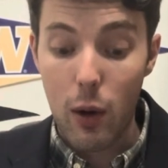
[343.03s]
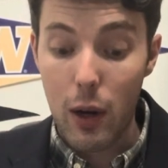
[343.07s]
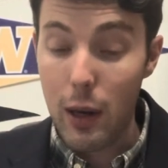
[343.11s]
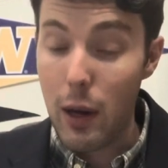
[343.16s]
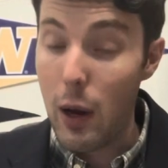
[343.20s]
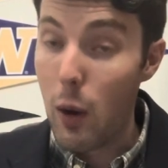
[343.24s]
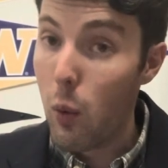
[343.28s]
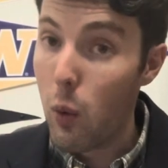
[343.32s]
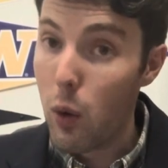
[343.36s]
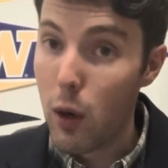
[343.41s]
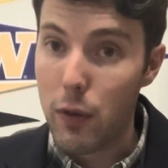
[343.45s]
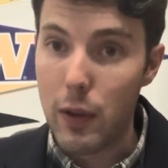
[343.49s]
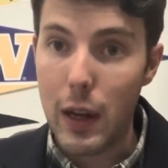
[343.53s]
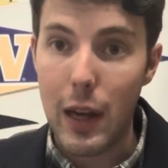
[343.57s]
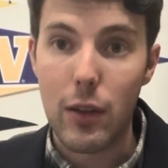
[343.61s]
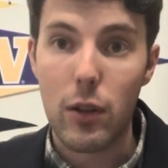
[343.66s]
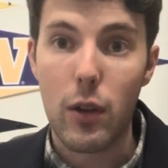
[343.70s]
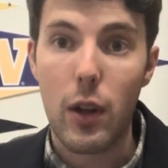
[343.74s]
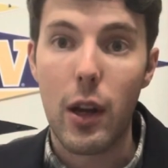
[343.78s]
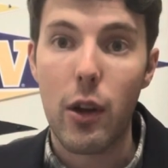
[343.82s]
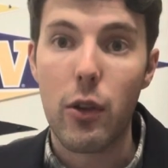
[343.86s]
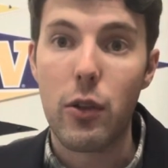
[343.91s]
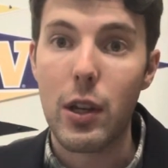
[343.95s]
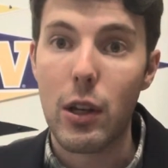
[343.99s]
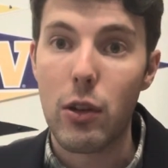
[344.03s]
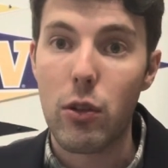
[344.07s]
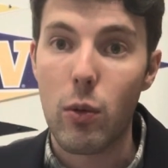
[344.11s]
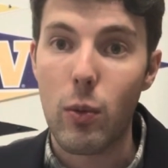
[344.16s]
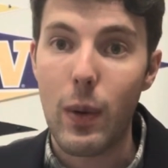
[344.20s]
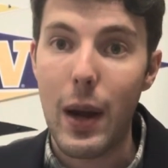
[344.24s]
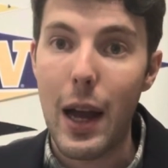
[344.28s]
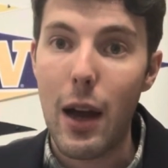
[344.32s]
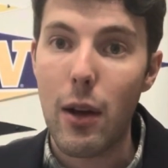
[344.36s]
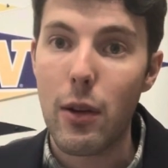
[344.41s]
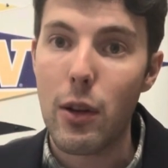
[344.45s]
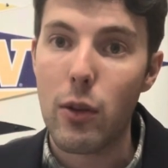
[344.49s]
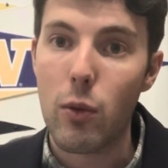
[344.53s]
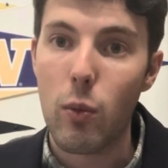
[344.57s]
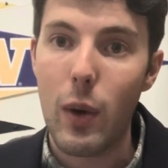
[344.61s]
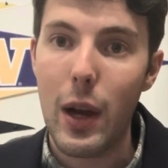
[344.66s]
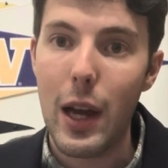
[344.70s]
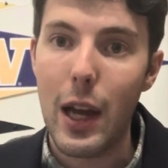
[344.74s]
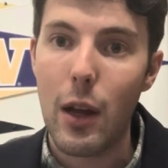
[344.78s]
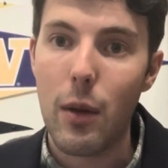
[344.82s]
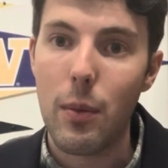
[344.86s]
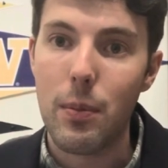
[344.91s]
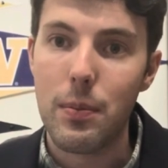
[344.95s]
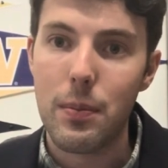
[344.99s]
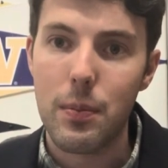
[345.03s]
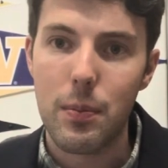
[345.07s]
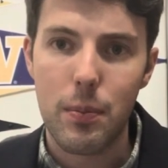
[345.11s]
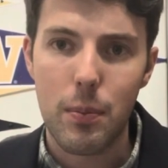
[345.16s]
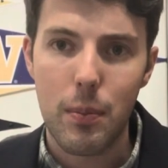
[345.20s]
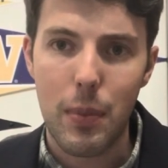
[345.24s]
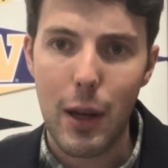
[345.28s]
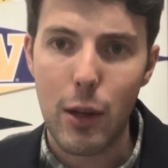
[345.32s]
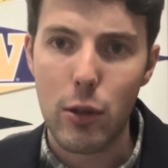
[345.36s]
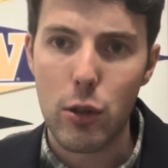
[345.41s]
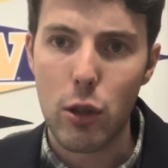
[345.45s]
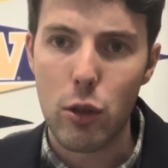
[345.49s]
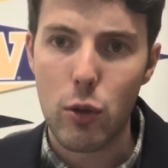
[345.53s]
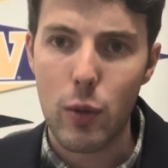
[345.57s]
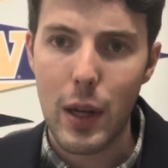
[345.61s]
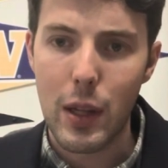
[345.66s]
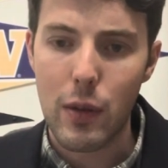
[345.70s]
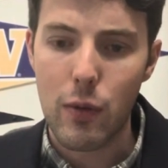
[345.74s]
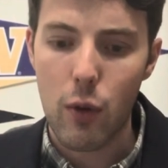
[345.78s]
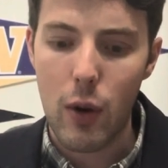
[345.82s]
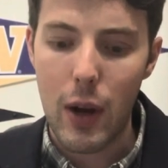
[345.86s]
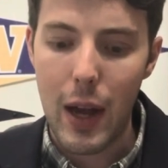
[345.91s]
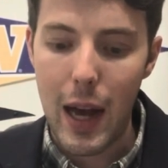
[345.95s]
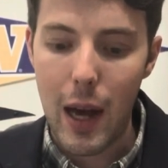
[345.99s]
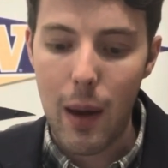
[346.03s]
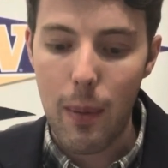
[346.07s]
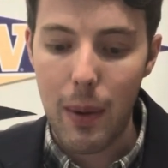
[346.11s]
or if Castellanos sticks around as well, players could transfer out.